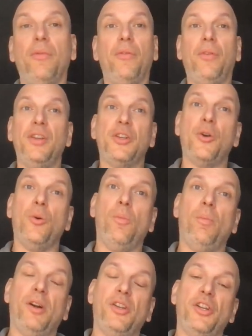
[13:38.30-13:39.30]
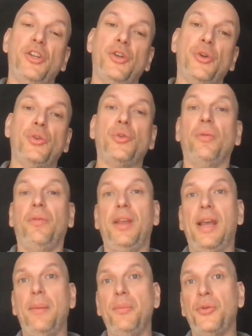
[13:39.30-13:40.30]
physical partitions to
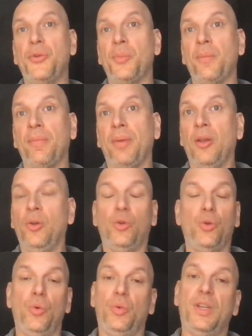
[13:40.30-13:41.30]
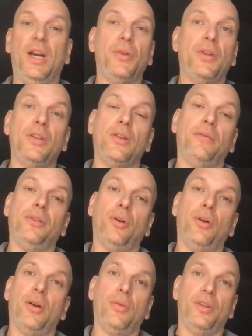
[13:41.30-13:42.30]
VMs, to thousands of
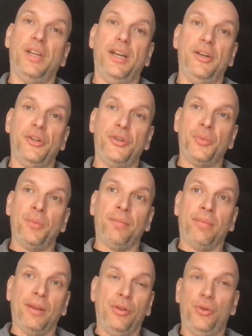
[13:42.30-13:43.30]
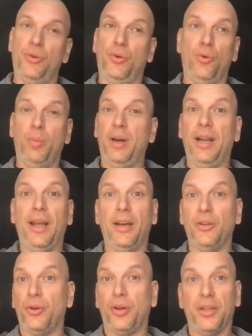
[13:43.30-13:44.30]
Docker containers, to
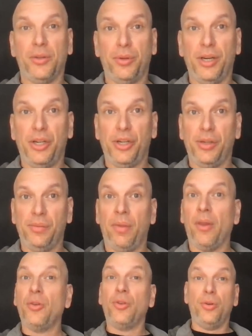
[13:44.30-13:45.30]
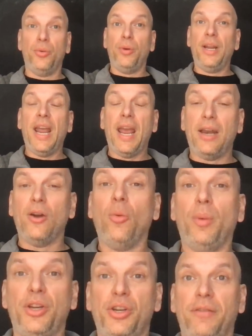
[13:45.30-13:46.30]
Kubernetes orchestration, to Red Hat
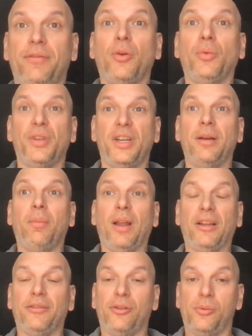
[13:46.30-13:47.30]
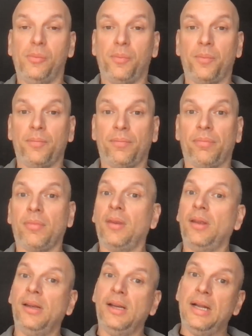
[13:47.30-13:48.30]
OpenShift Container Platform.
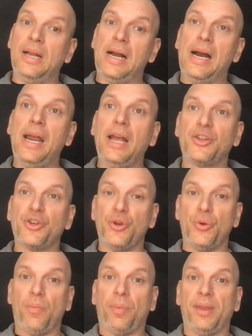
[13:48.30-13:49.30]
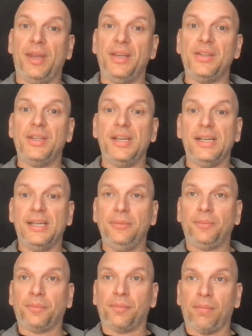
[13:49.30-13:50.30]
I ask you, is
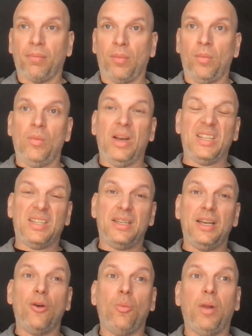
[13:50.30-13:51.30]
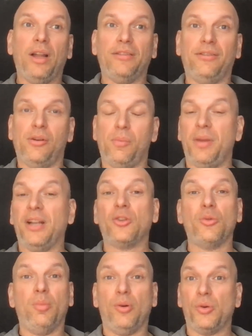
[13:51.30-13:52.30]
there a single platform that
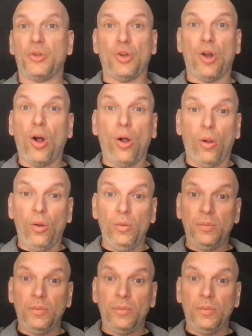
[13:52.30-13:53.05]
supports all